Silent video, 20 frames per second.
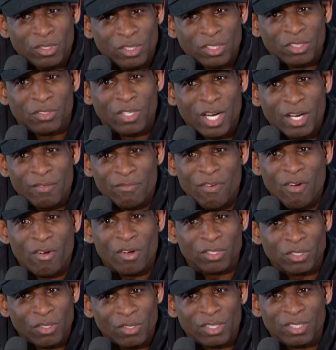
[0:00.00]
we're just trying to
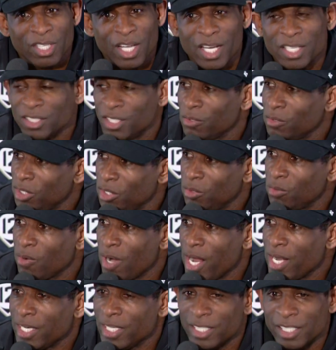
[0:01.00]
focus on the things that we do
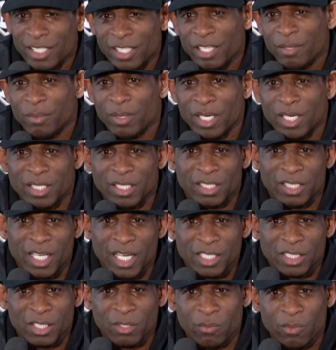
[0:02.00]
right and eliminate the
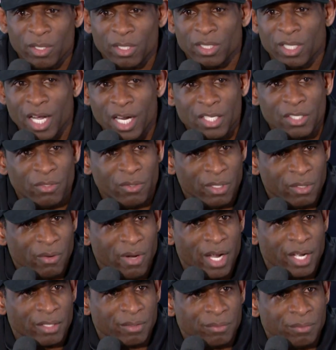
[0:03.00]
things that we're not doing
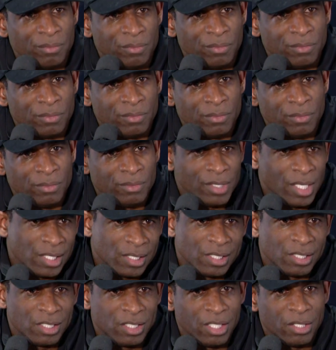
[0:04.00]
right.
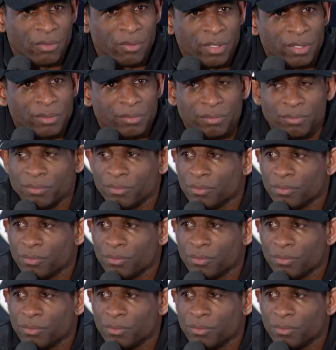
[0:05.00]
That's the secret.